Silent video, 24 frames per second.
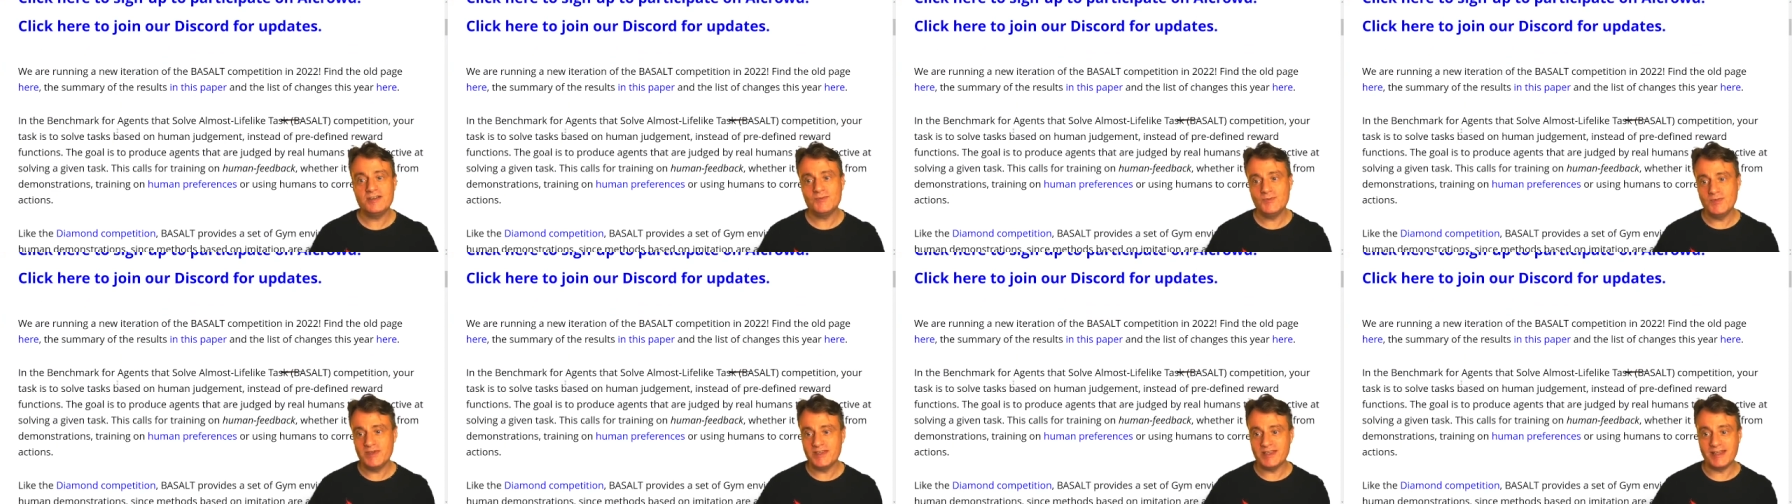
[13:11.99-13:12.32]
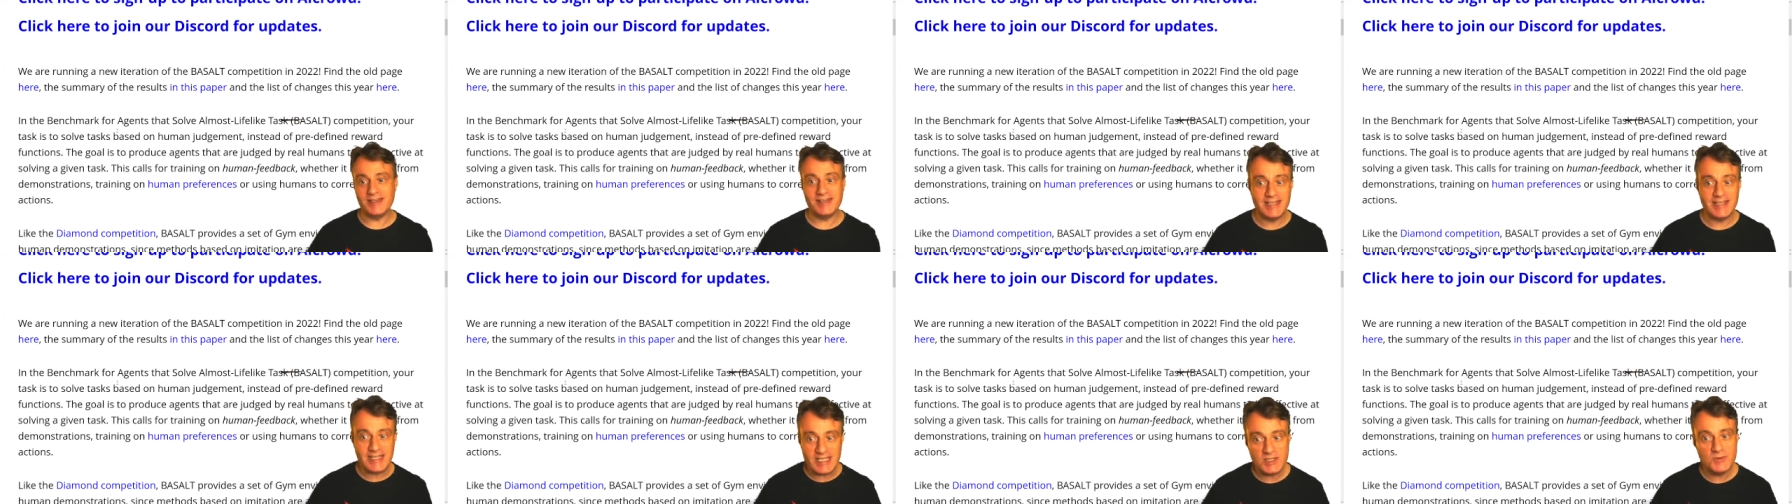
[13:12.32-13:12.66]
with a
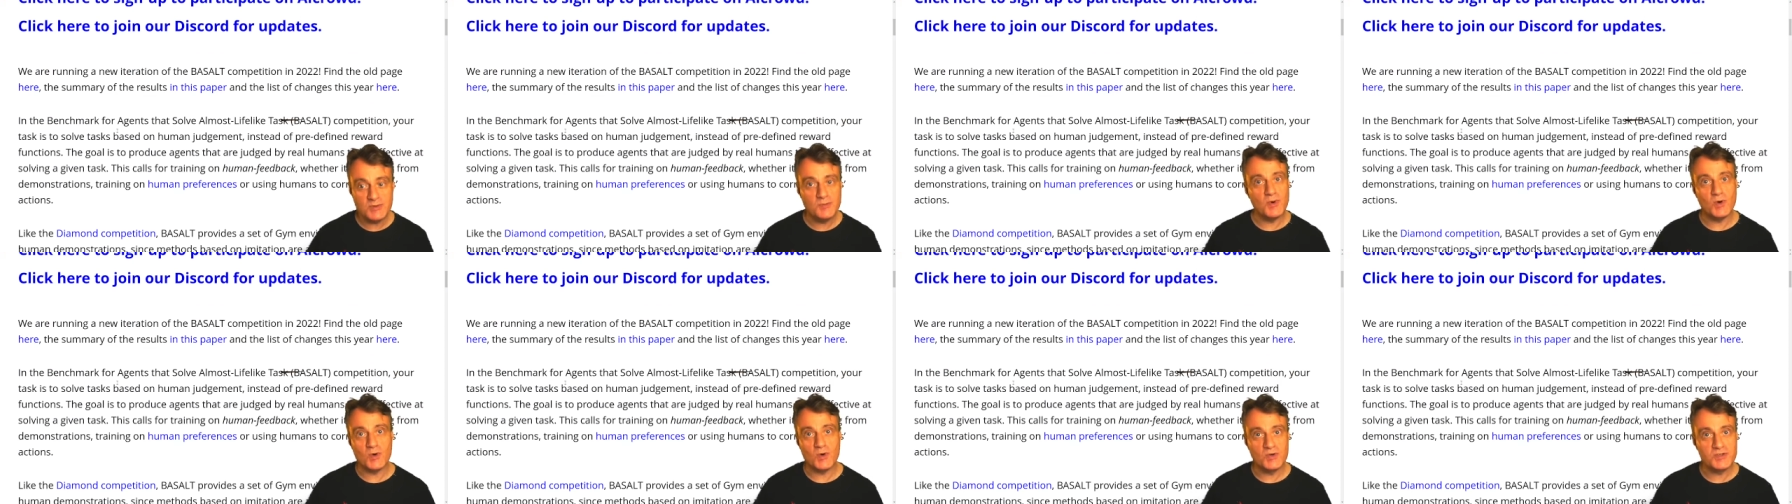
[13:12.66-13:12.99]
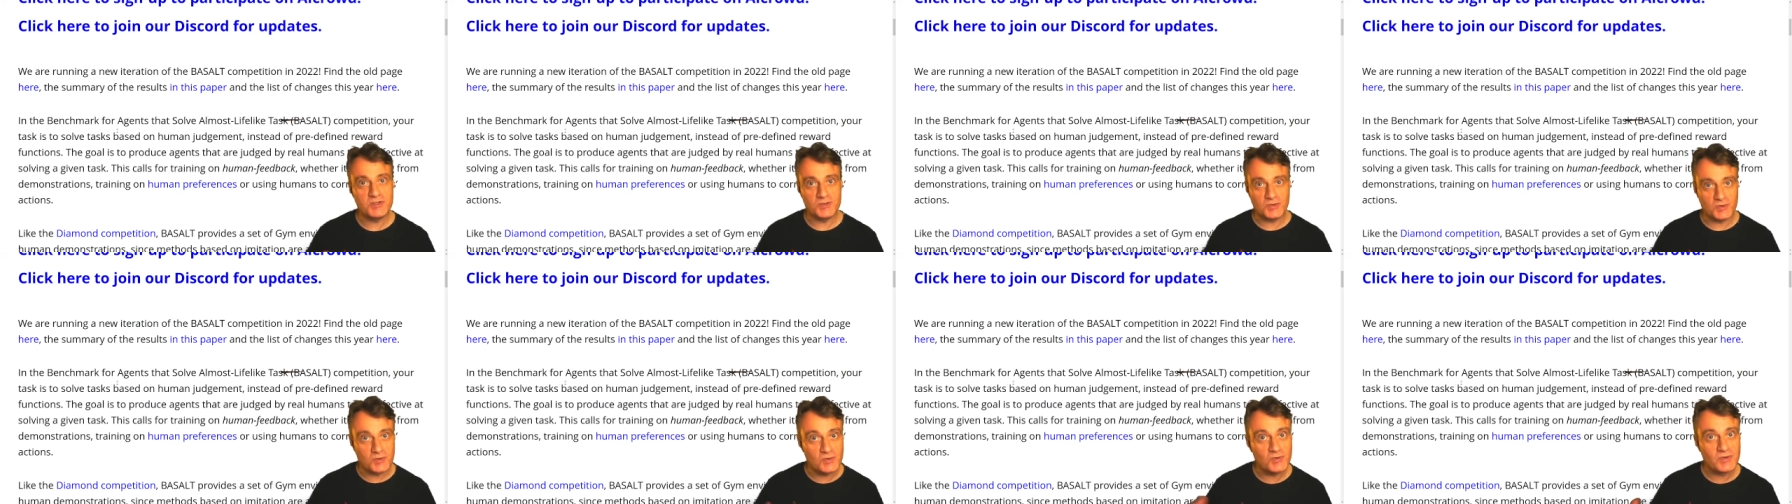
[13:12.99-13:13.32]
lead board
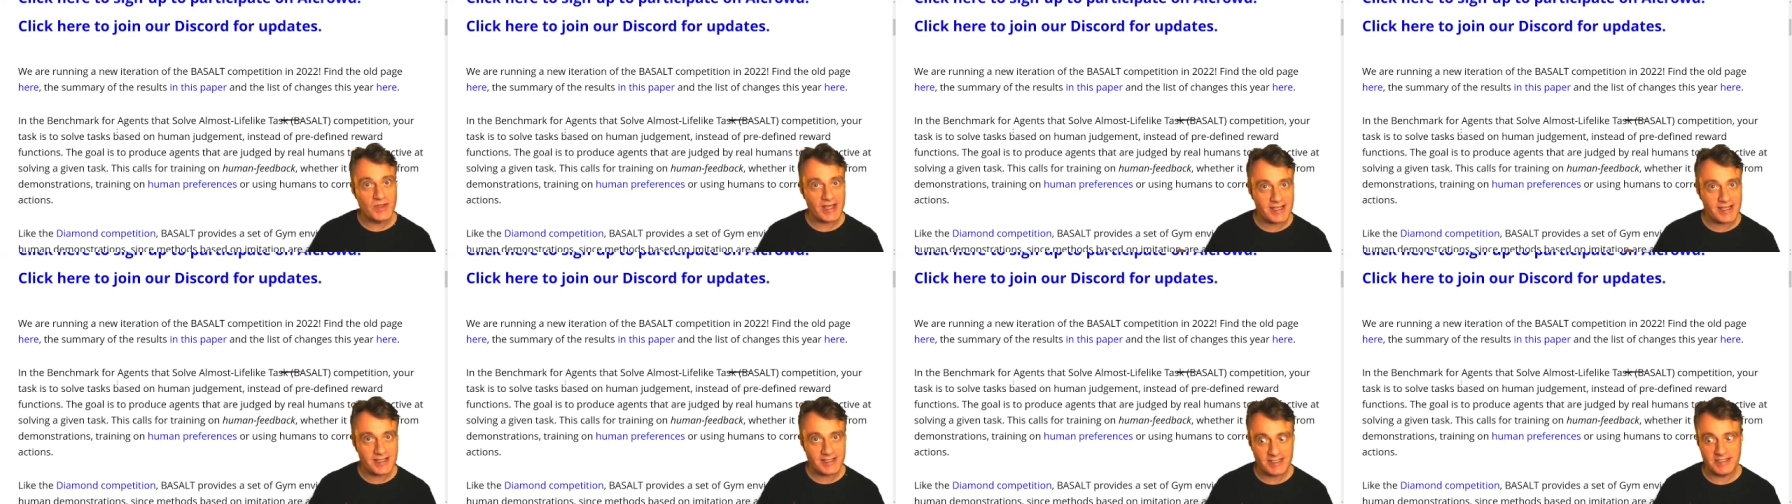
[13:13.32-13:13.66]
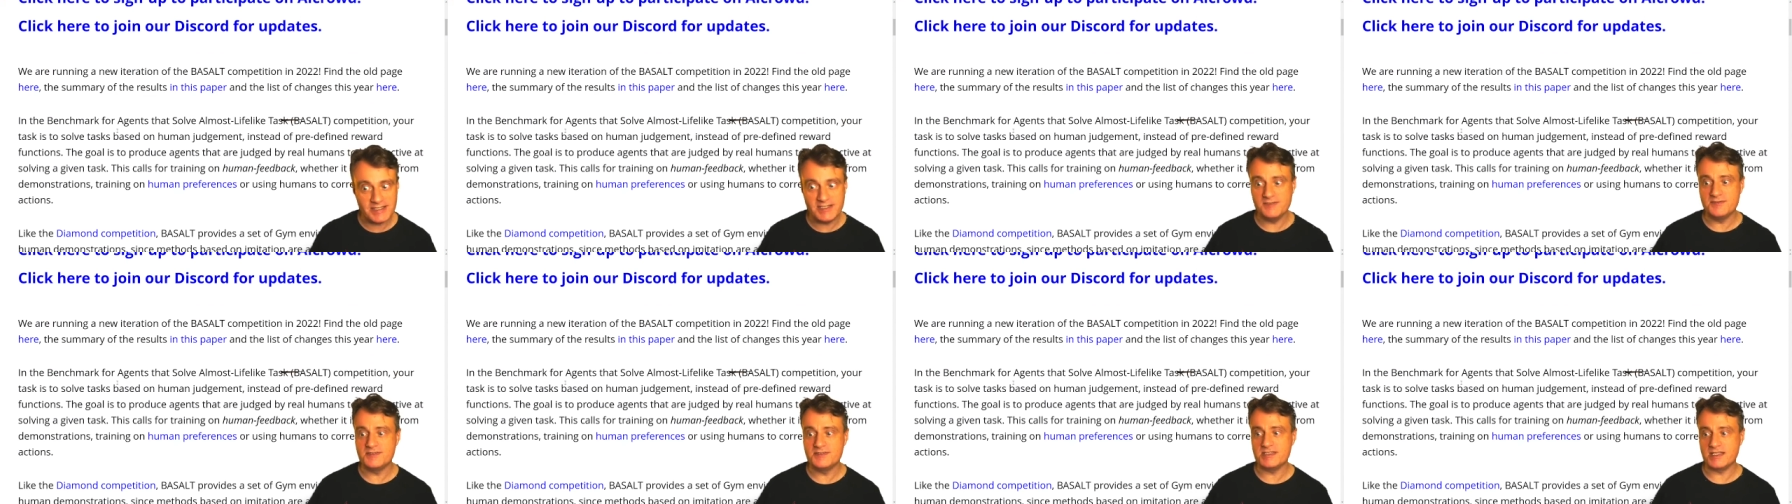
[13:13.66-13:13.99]
and all that
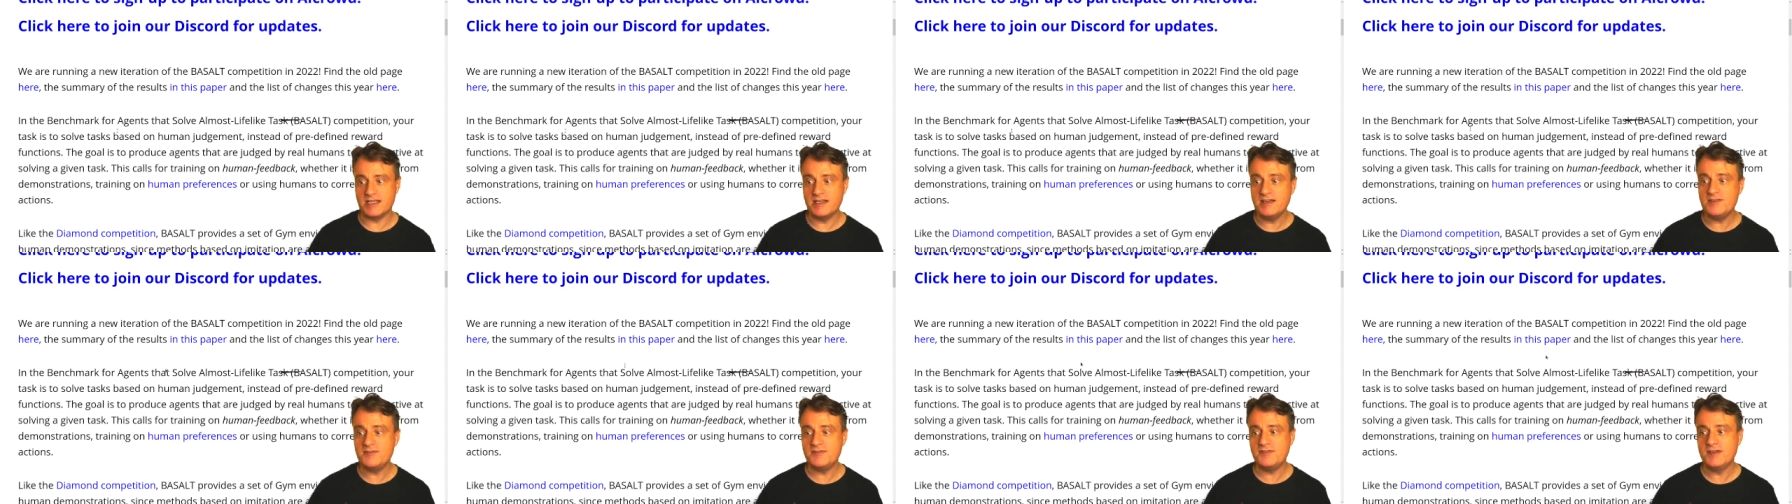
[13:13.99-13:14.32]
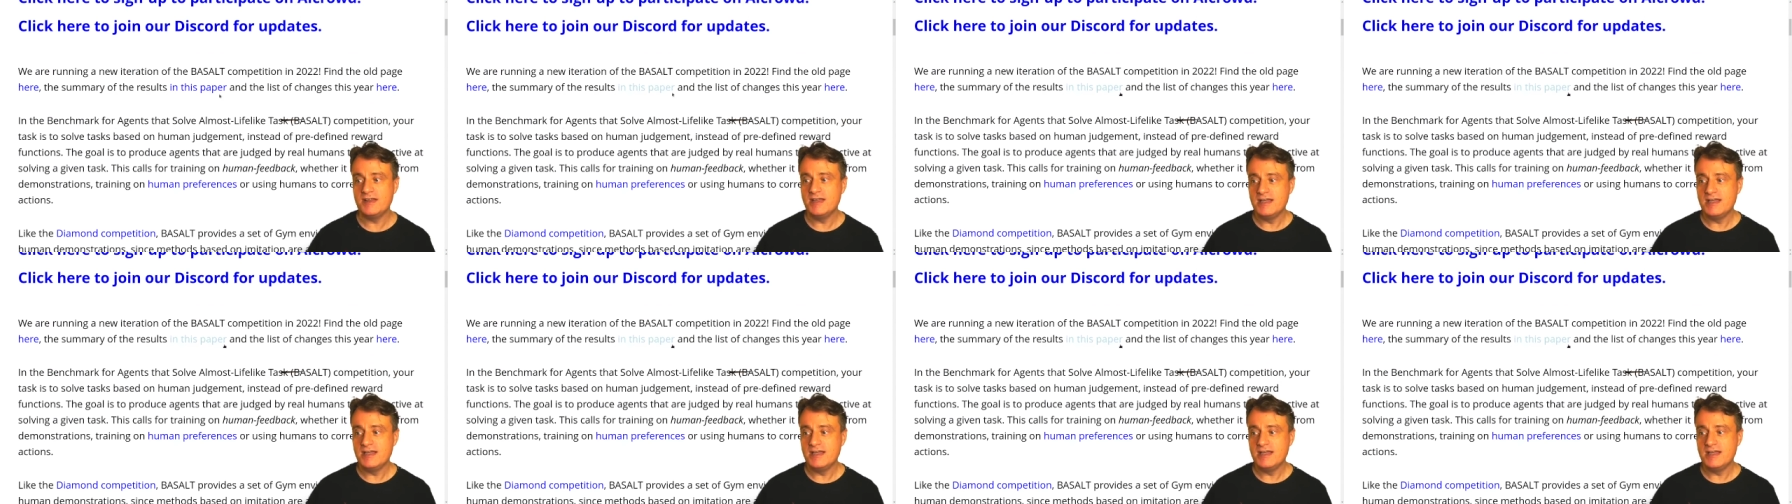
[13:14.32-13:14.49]
kind of stuff